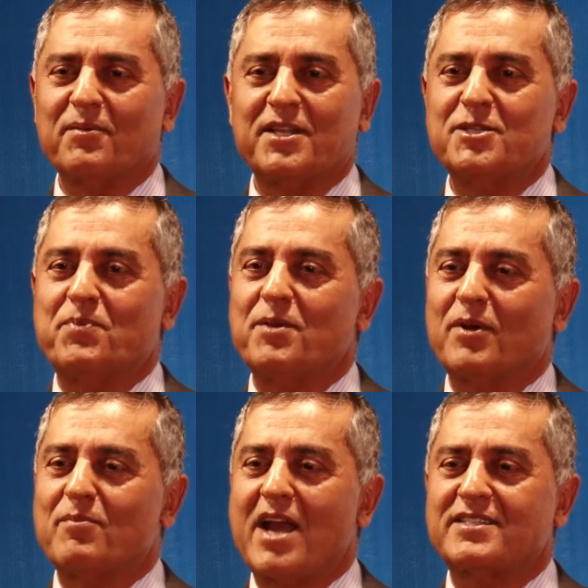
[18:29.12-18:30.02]
These
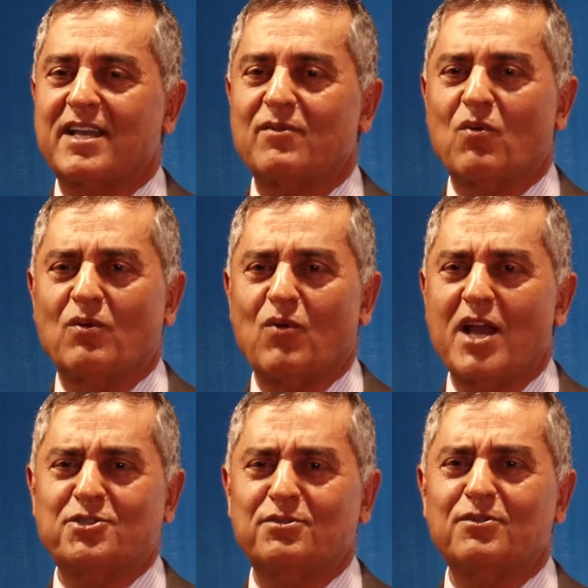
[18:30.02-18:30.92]
people might say,
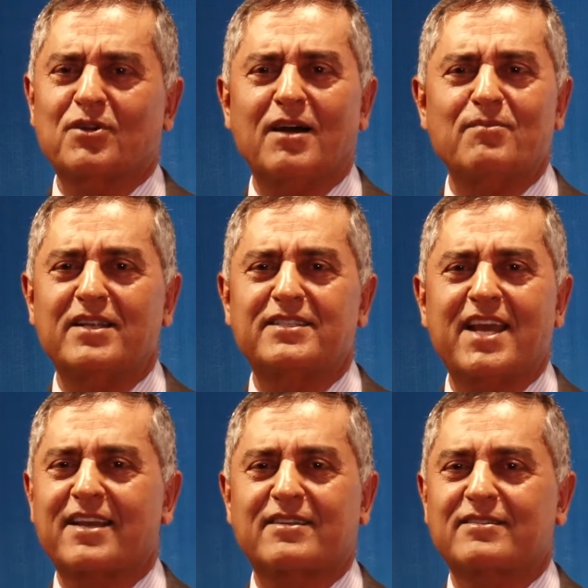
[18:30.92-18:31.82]
why should you come and
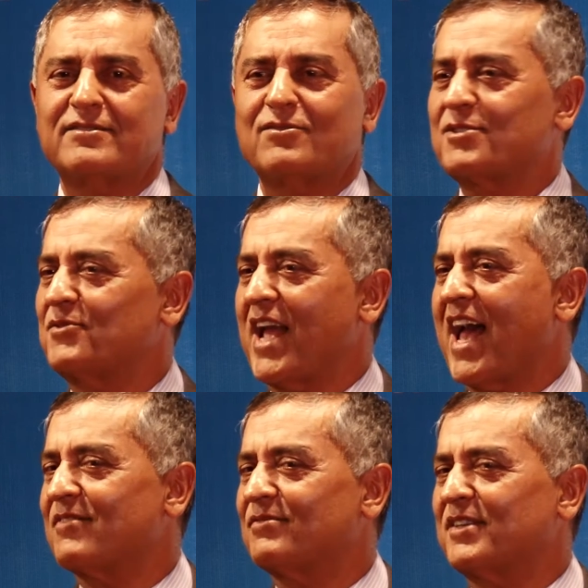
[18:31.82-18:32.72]
take what we
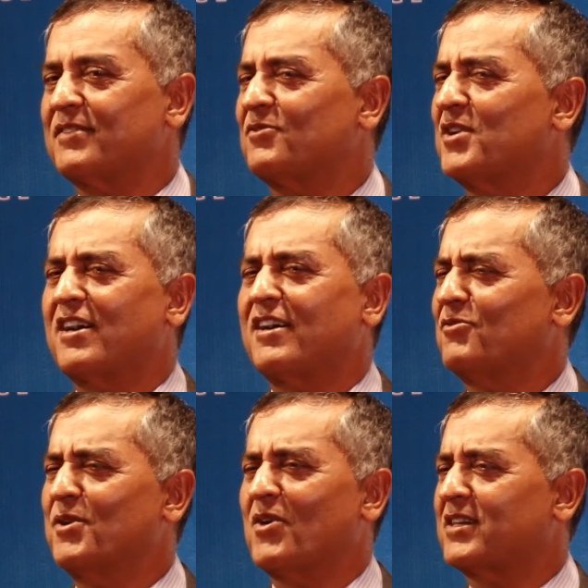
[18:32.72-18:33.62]
have?
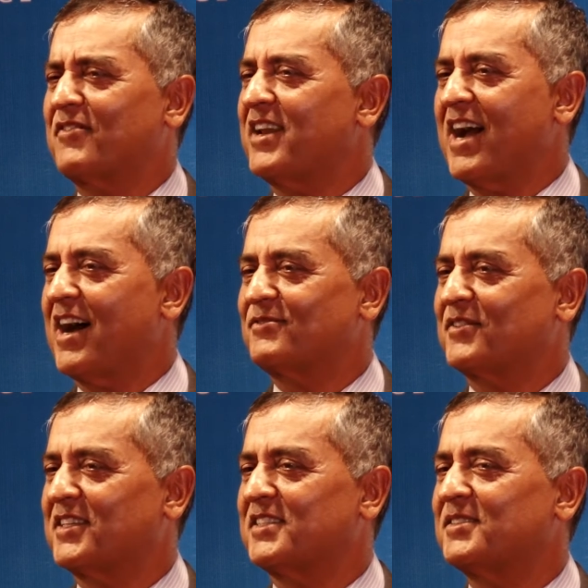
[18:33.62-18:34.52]
We worked very hard
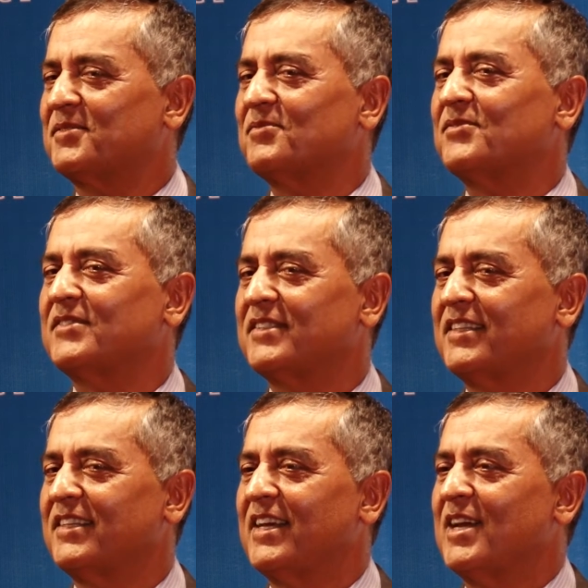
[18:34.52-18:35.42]
for this.
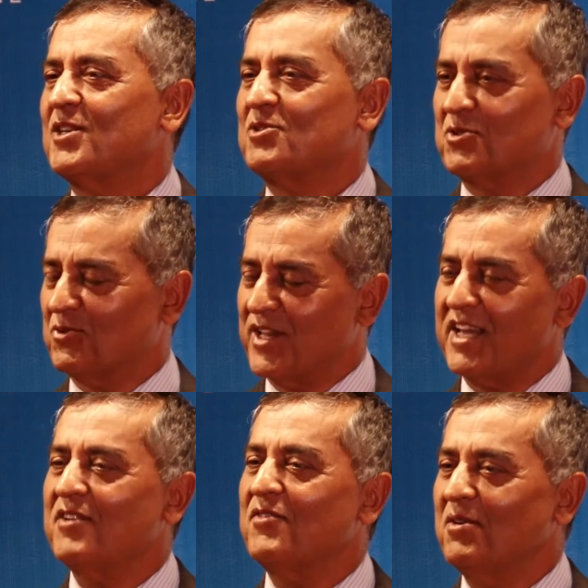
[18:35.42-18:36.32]
So should
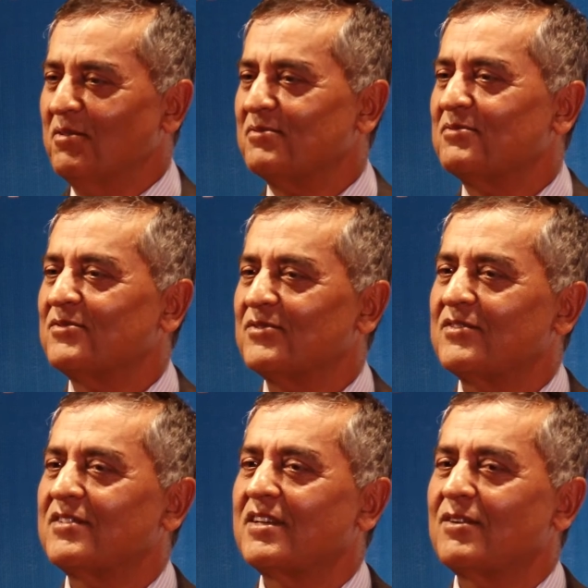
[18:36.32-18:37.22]
they give you?
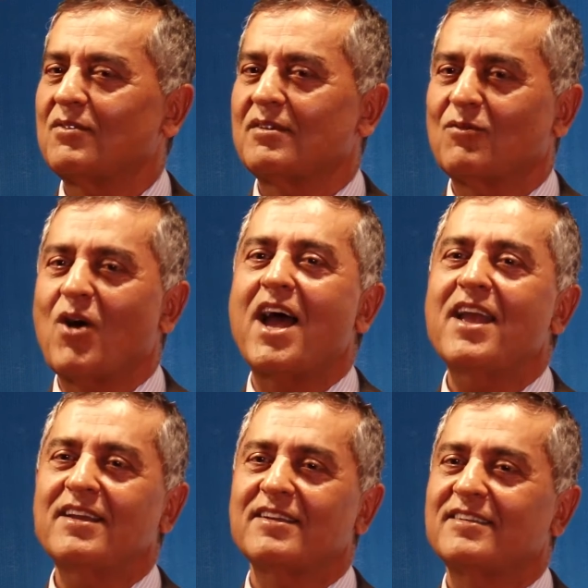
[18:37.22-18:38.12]

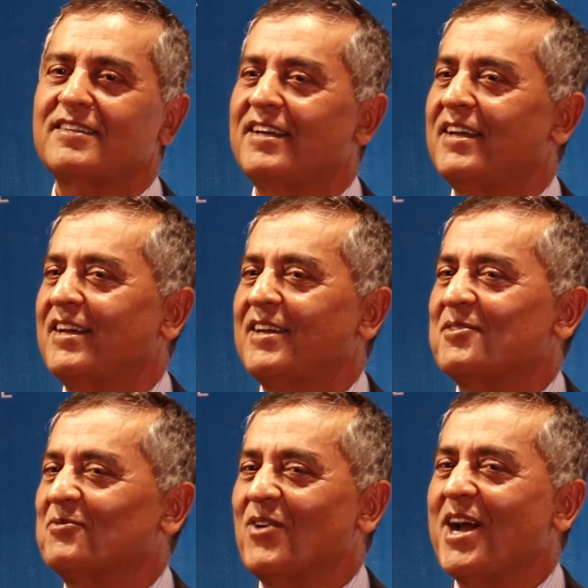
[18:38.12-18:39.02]
Why?
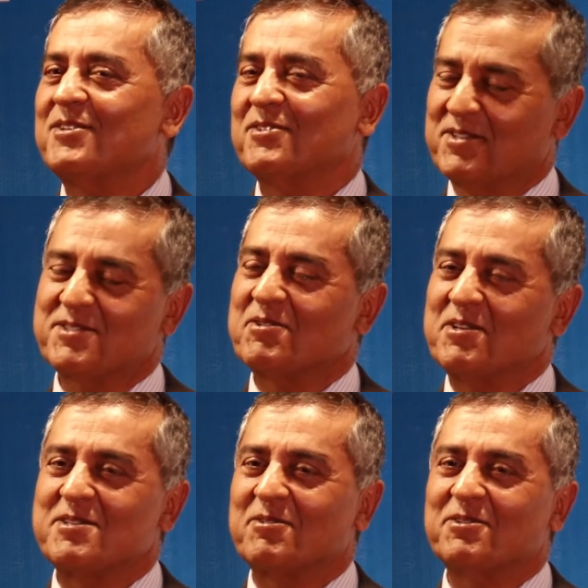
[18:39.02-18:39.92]
Why?
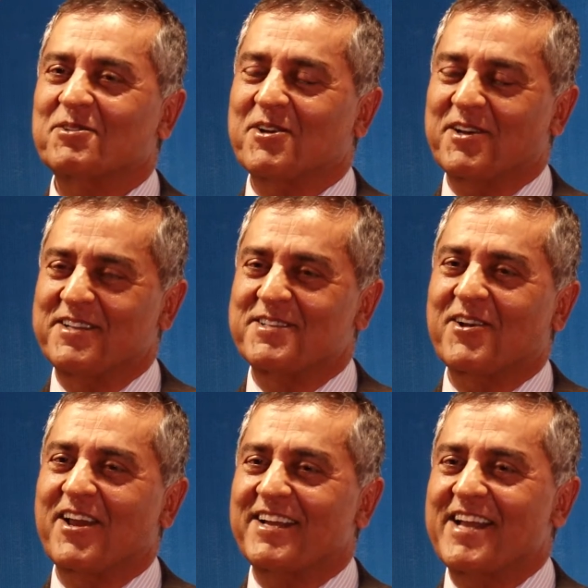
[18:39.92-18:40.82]
It's a
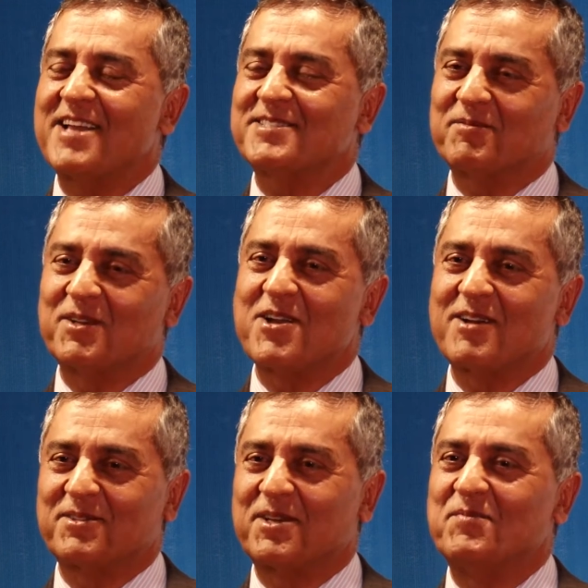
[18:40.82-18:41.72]
correct answer, but you
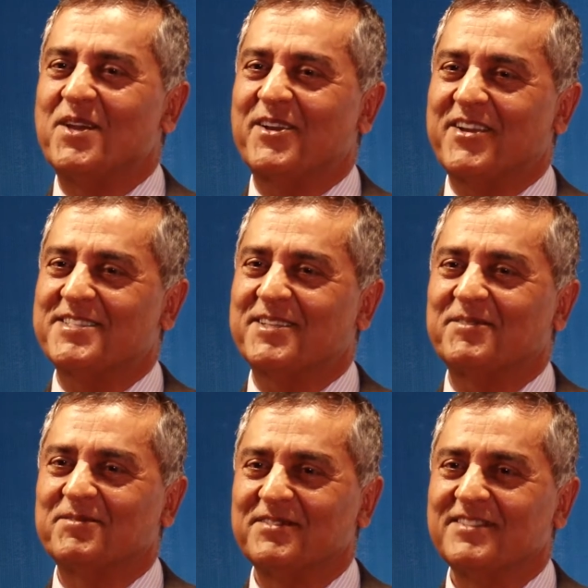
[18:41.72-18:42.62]
have to give me a reason.